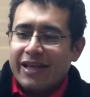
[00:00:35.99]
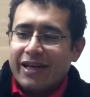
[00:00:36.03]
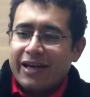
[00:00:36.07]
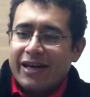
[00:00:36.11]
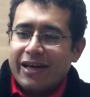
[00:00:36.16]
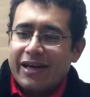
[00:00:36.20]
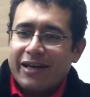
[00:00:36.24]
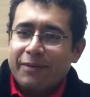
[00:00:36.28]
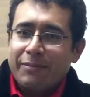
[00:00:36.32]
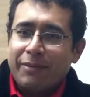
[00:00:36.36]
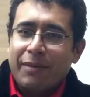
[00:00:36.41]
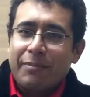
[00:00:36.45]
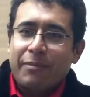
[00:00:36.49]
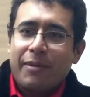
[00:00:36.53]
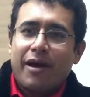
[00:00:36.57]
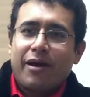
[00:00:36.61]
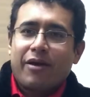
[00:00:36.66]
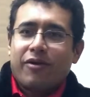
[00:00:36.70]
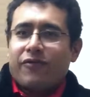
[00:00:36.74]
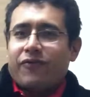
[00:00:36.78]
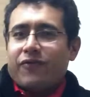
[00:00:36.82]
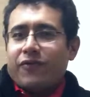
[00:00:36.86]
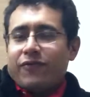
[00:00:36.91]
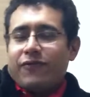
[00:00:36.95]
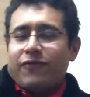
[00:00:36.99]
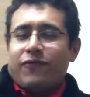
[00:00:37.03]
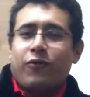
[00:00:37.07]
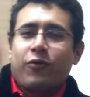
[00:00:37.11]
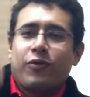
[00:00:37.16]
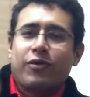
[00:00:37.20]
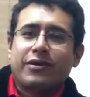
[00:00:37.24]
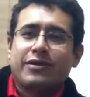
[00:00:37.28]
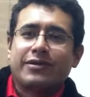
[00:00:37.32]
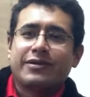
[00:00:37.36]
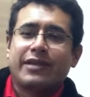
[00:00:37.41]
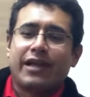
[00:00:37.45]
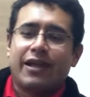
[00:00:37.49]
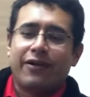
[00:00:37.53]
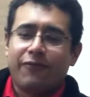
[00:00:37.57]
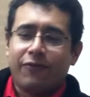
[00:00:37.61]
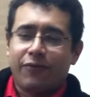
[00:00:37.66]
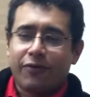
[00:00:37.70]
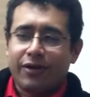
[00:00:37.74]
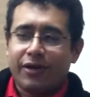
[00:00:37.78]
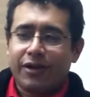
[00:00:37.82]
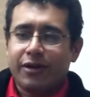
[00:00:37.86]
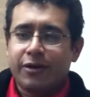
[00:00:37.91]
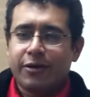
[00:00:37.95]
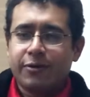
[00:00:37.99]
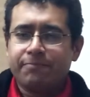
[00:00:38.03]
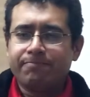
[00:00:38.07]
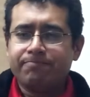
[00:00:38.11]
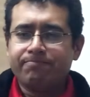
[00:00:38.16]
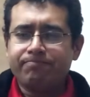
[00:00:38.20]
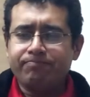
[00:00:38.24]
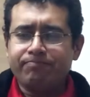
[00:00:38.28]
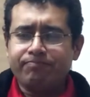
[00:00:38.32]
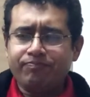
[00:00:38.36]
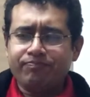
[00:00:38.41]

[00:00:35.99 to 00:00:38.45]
My microphone for the cell phone here